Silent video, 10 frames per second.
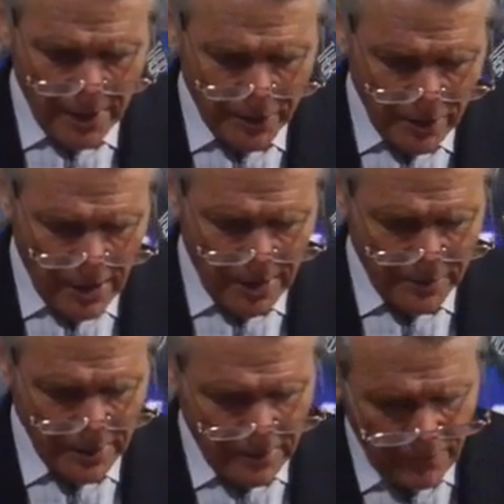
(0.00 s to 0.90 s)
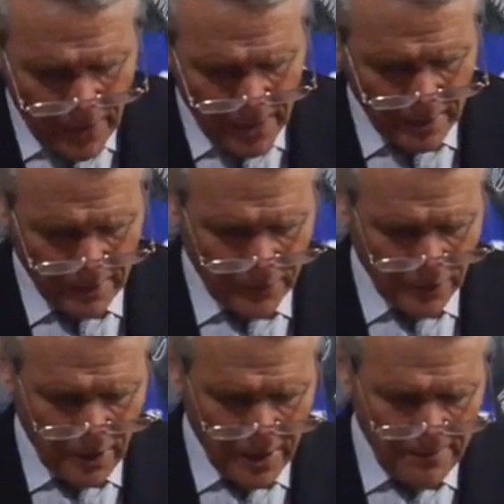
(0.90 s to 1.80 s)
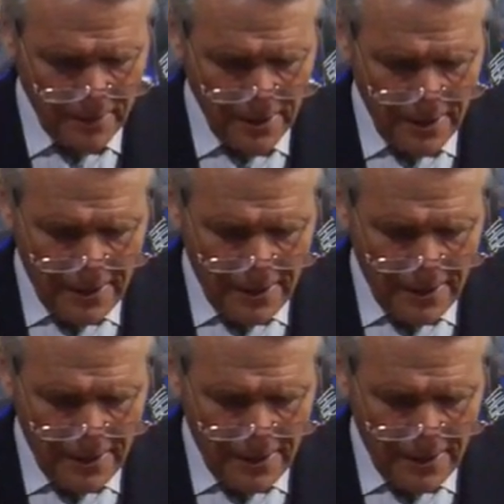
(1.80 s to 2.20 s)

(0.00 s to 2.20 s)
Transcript: and times and dividing of time.